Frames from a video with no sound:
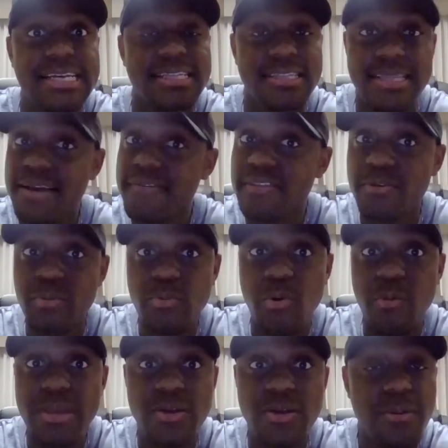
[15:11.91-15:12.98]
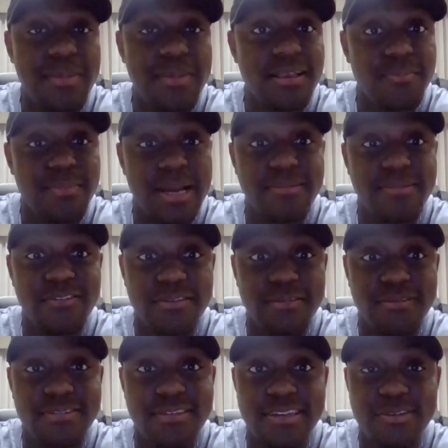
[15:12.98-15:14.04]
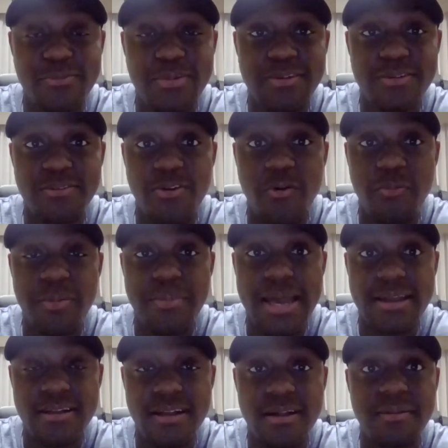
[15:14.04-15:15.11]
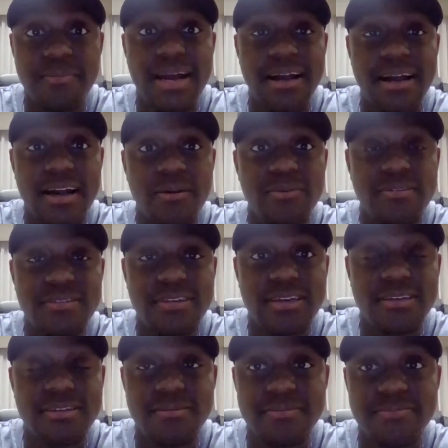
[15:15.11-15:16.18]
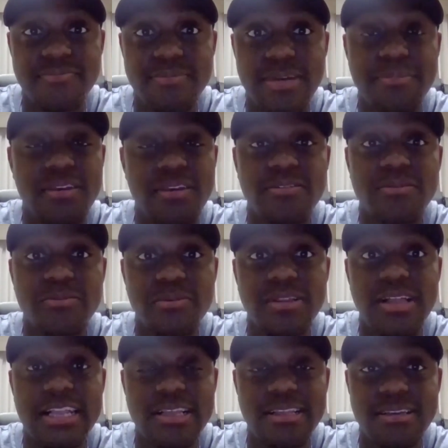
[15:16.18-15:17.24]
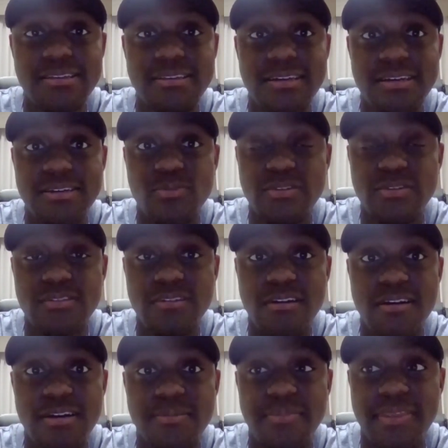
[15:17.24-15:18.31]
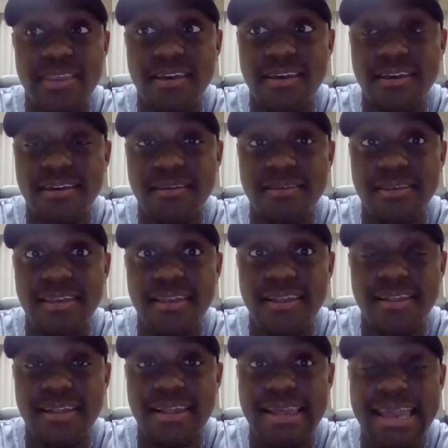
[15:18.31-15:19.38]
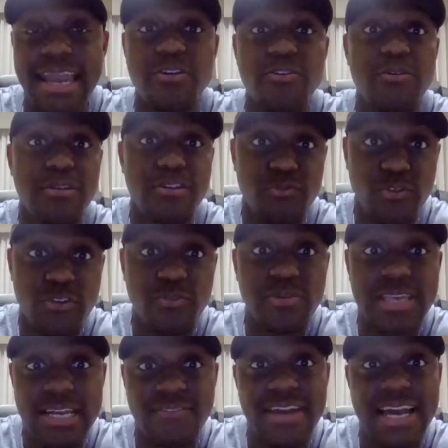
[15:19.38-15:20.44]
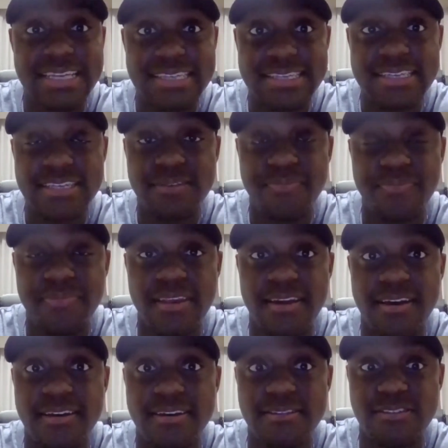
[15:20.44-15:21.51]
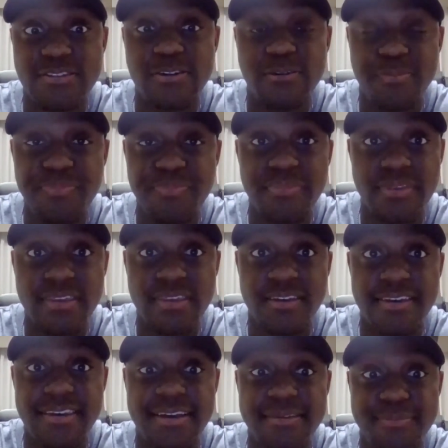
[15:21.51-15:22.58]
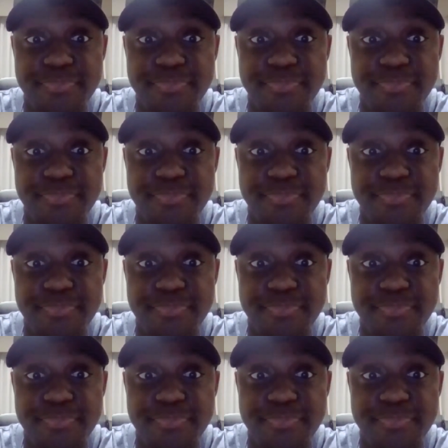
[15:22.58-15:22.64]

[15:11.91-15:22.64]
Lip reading: definitely we won't be going back to baptism the Sunday we open back up. I would say baptisms will likely restart at earliest once we got a vaccine. So yeah.